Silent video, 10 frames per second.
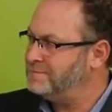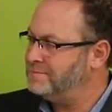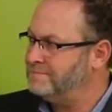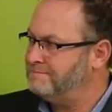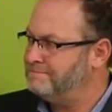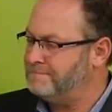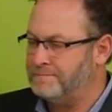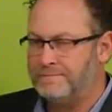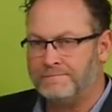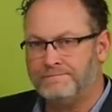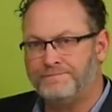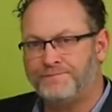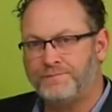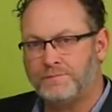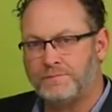
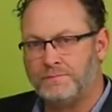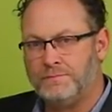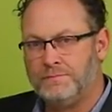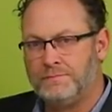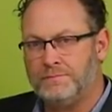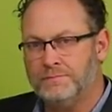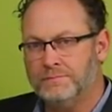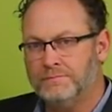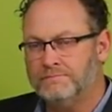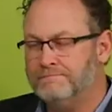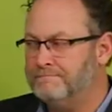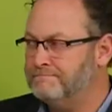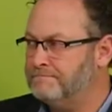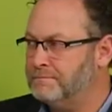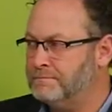
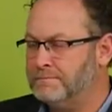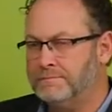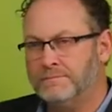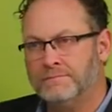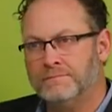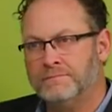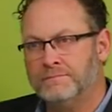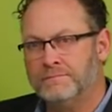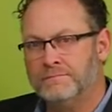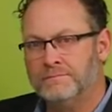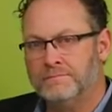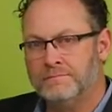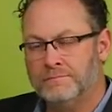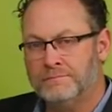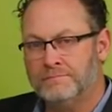
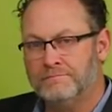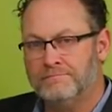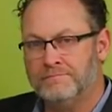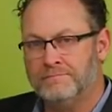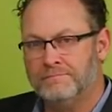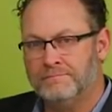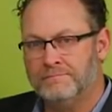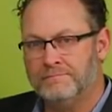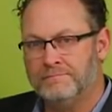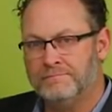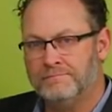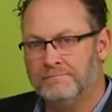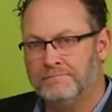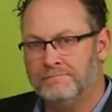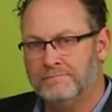
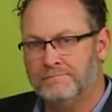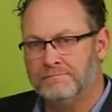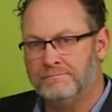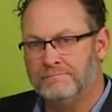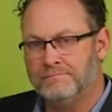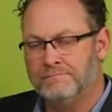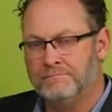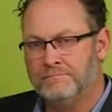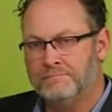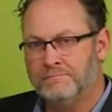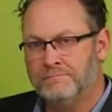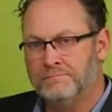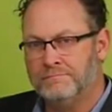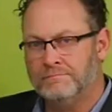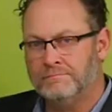
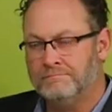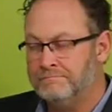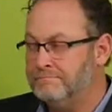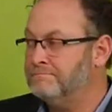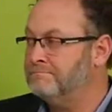[no speech]